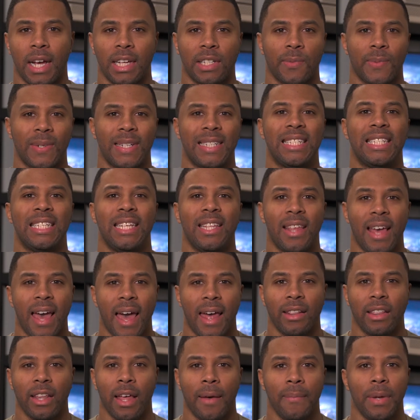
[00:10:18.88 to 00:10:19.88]
guys want to see
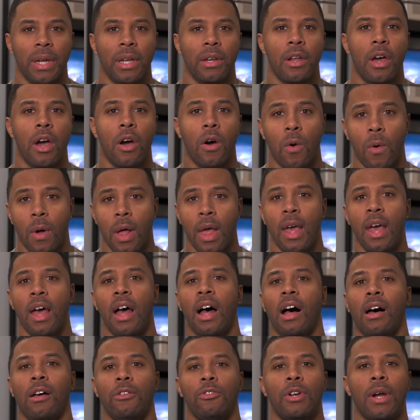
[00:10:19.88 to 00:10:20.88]
that, let me know.
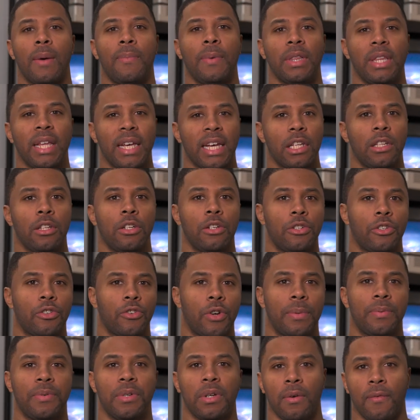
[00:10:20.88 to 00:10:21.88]
I'll drop a link in the
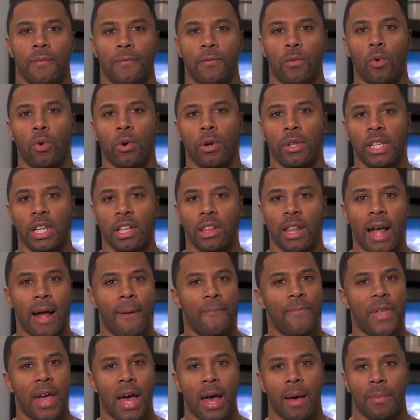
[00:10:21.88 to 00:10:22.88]
description for the
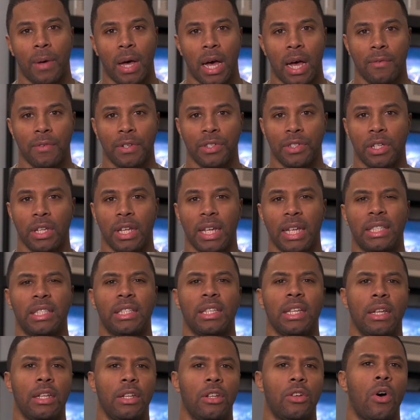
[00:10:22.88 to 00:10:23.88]
laptop. Obviously, it
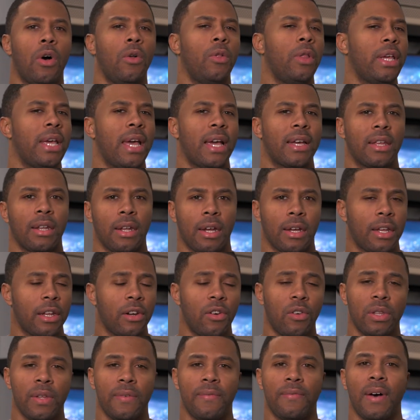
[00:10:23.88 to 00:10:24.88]
only I can, I can
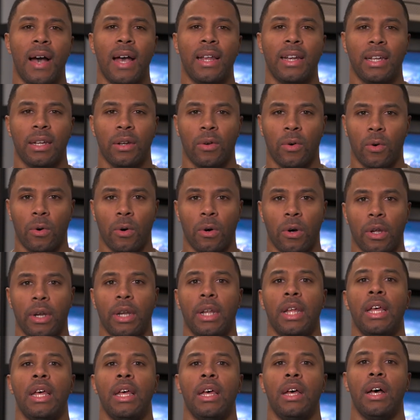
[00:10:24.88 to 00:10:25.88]
only find it
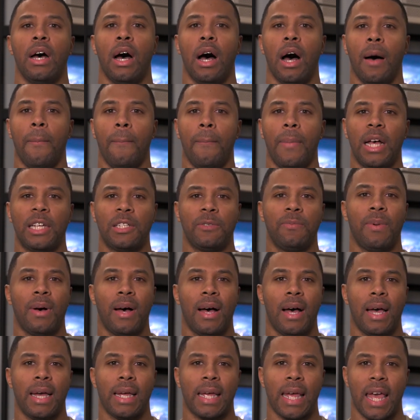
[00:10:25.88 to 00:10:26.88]
on uh, Best
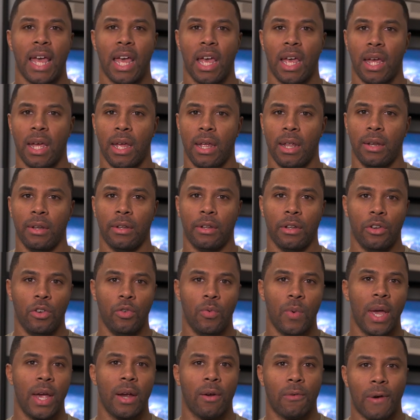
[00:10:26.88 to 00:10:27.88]
Buy and
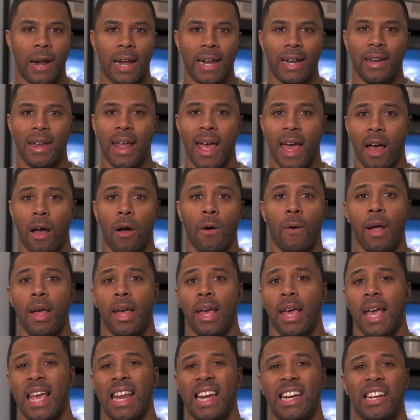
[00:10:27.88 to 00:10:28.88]
Newegg right now,
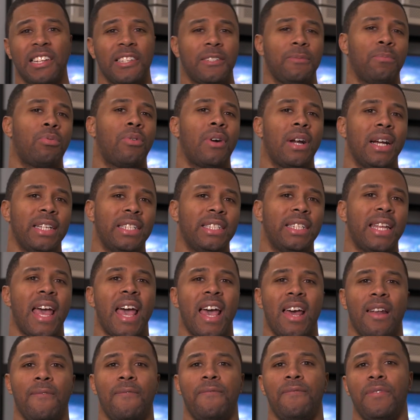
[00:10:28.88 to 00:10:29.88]
and it is priced
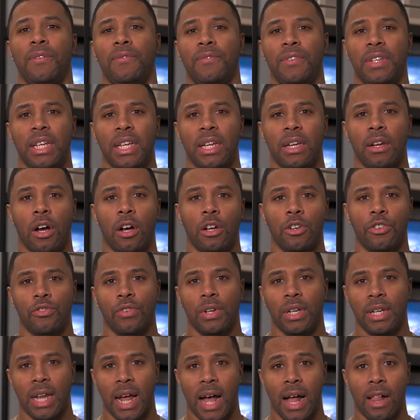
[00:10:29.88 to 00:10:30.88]
at fifteen
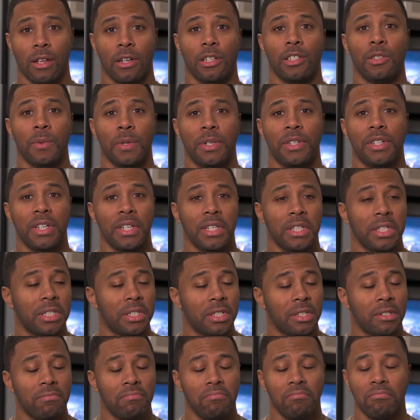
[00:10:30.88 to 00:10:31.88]
hundred dollars, which
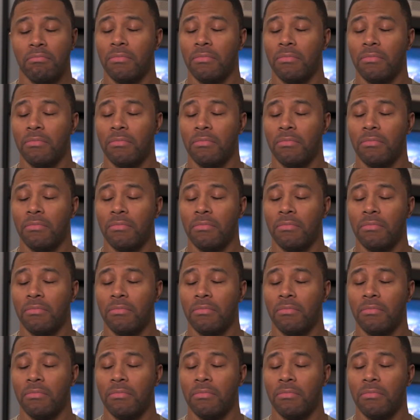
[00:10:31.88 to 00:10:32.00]
is